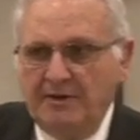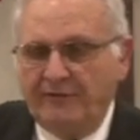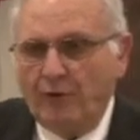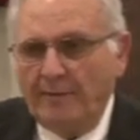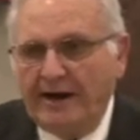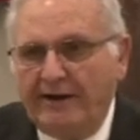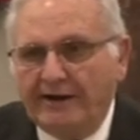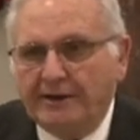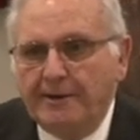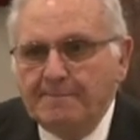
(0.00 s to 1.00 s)
Before
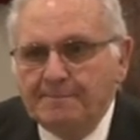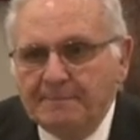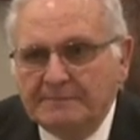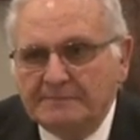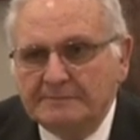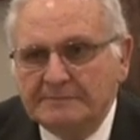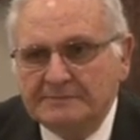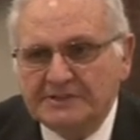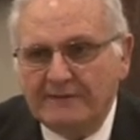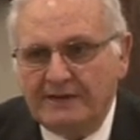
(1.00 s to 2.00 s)
America,
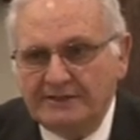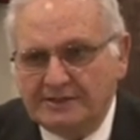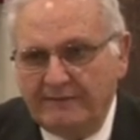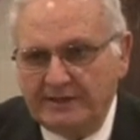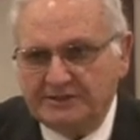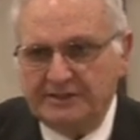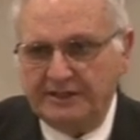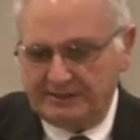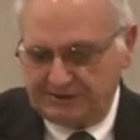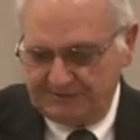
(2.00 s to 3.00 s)

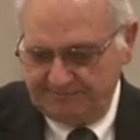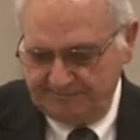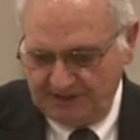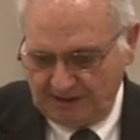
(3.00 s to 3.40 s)
1776,